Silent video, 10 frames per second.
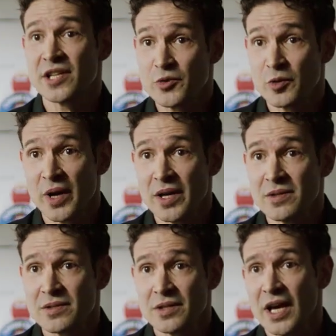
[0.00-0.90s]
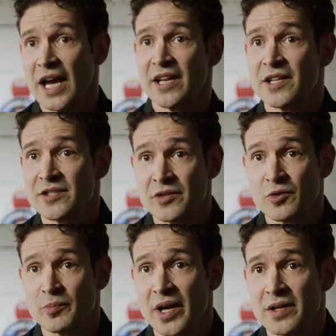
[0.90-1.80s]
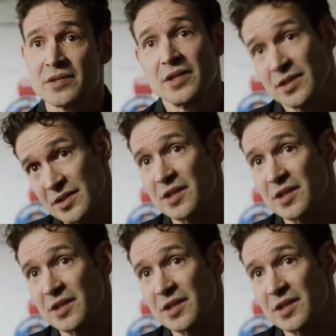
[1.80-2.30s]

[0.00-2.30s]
central place, and that central place is